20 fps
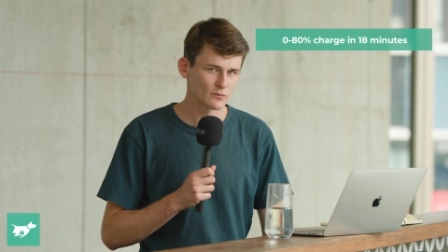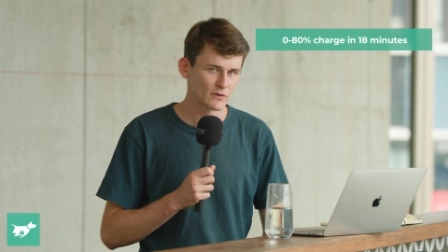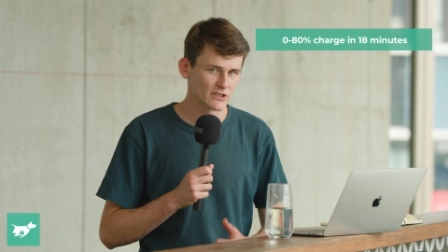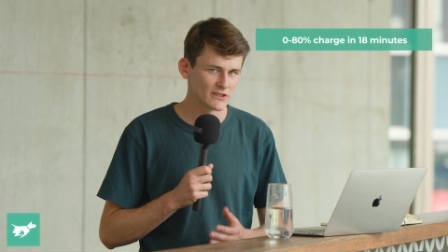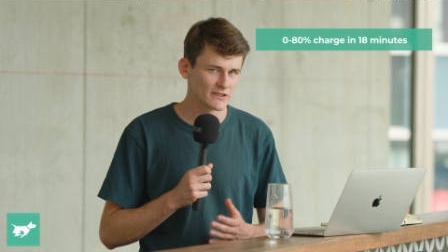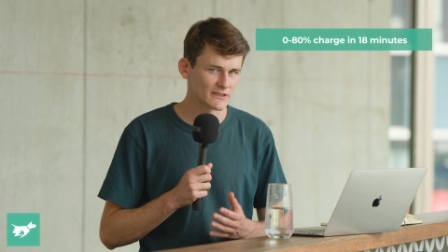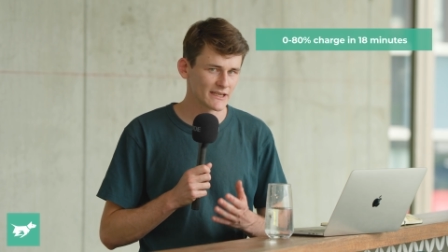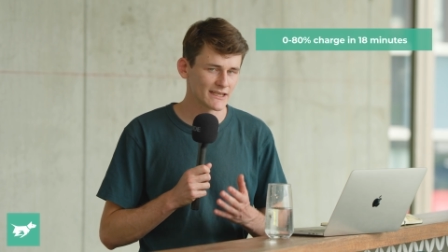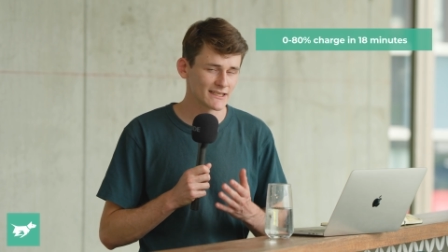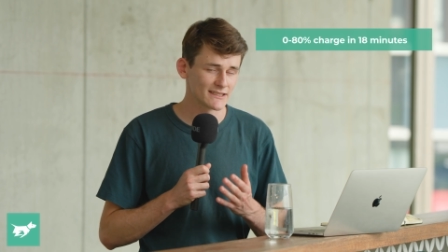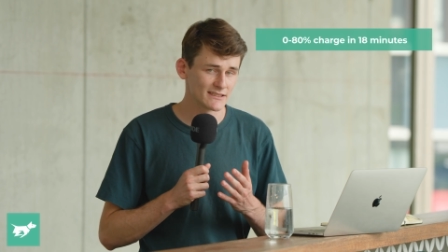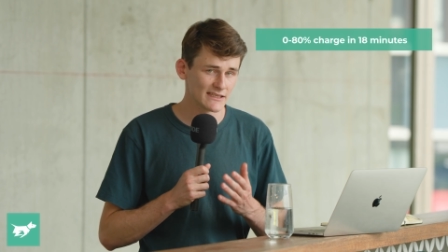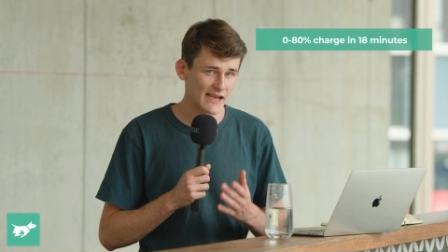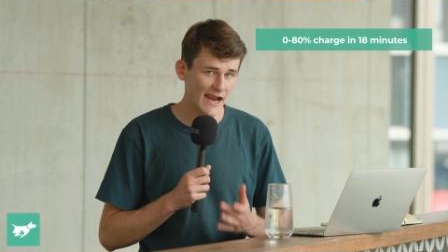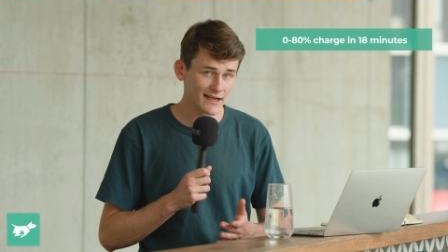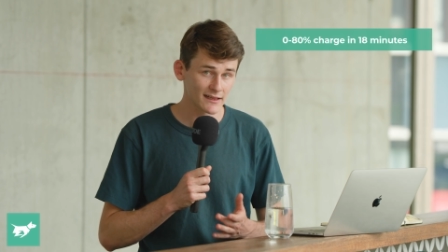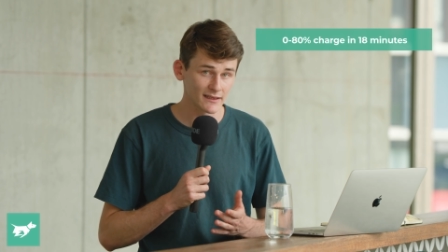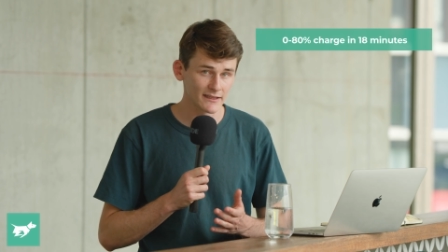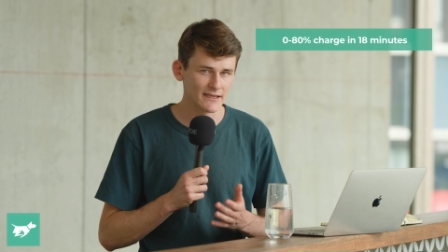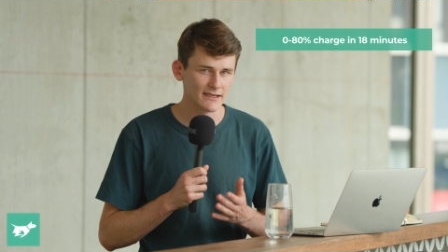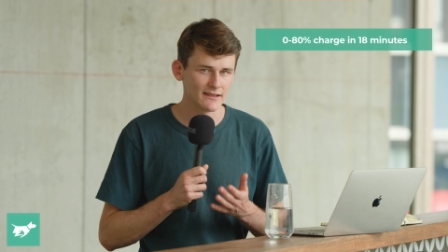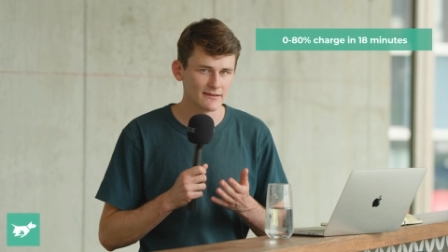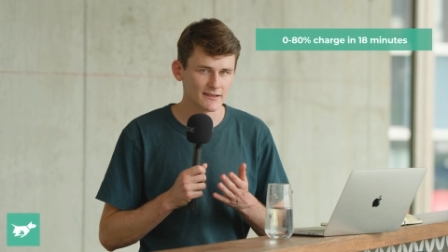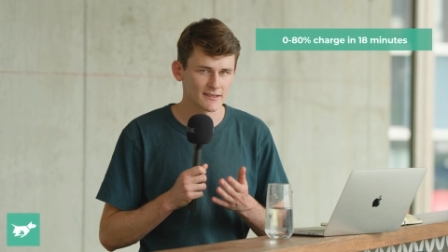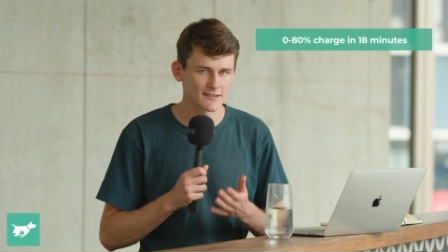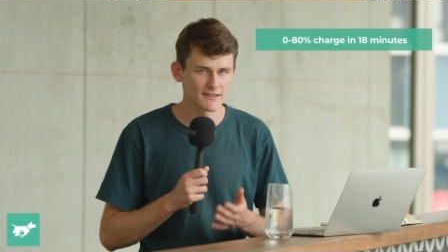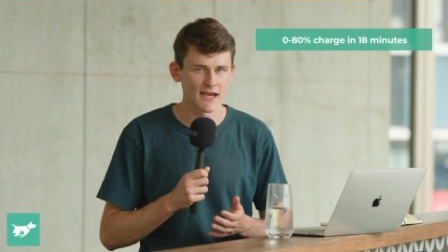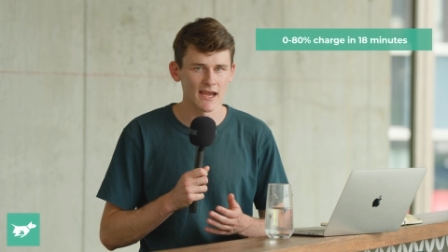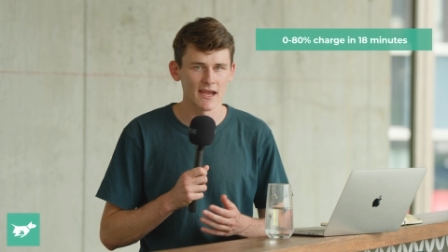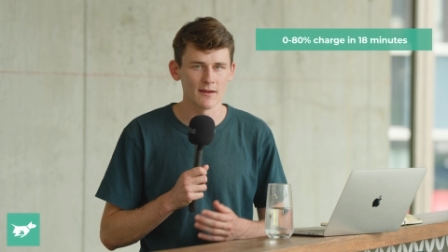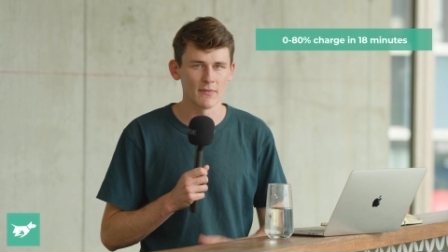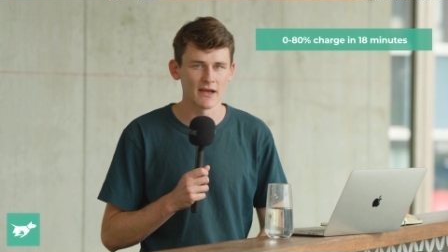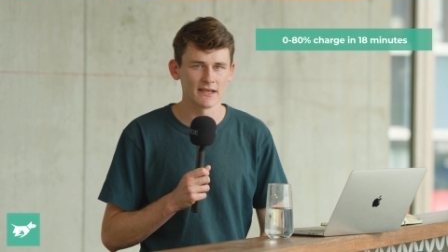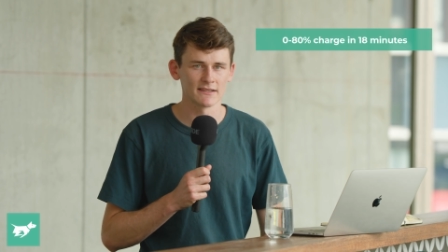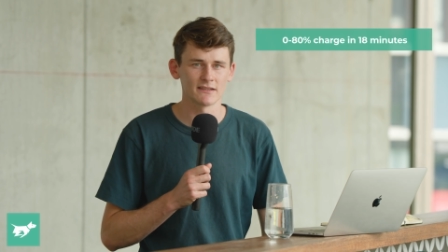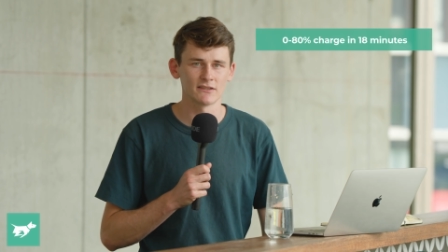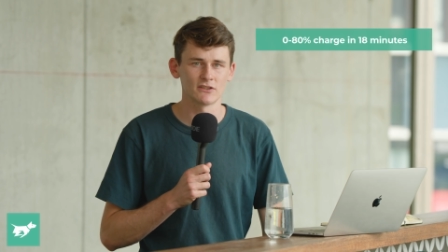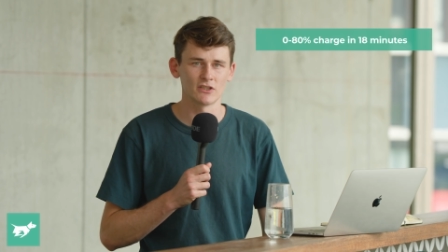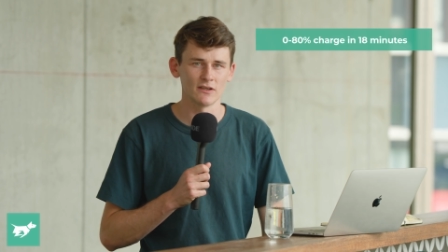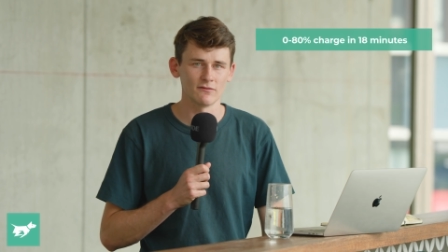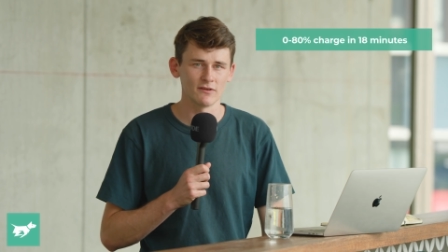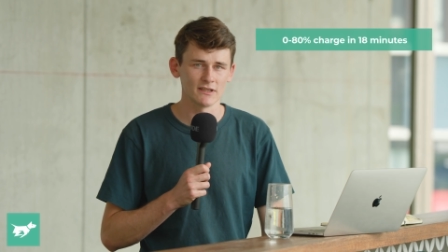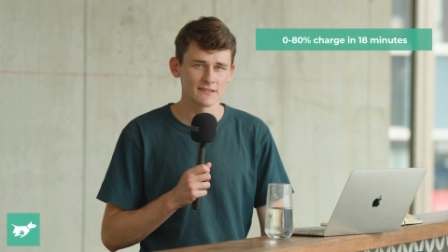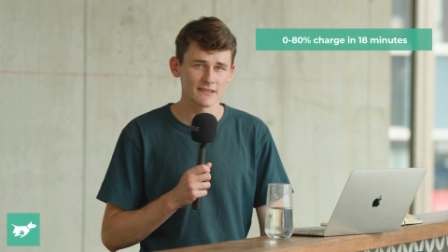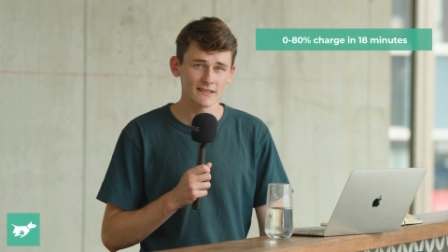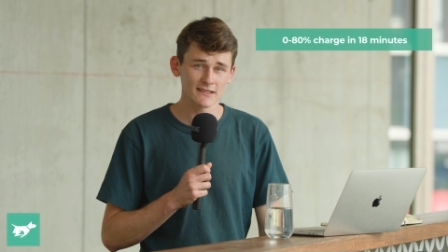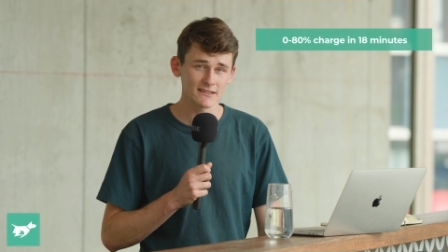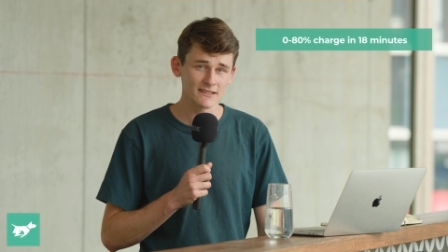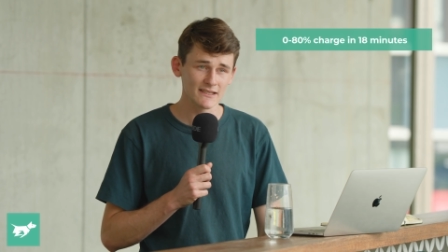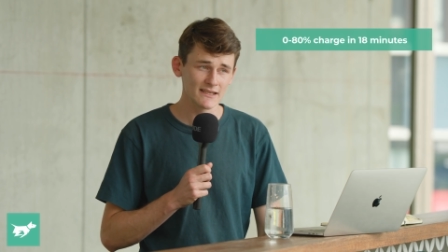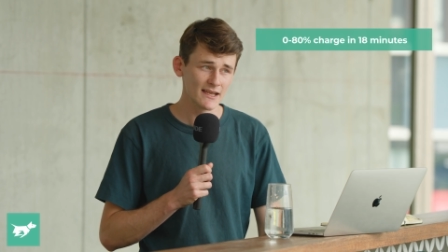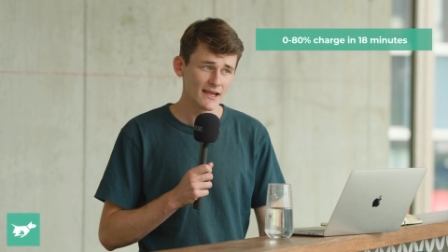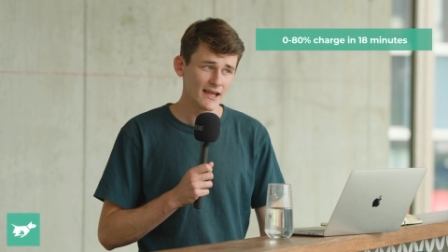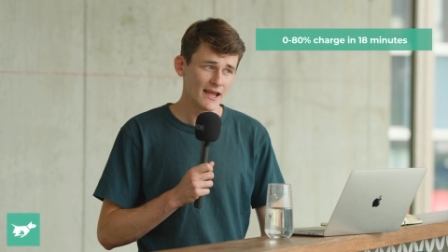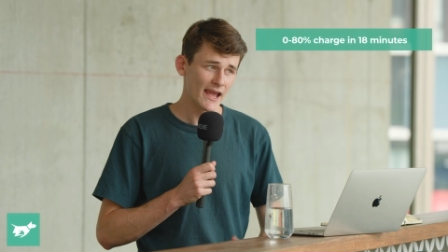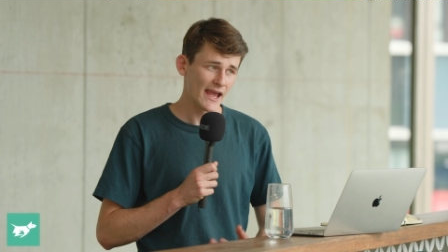which is exactly exactly the same as the GV60,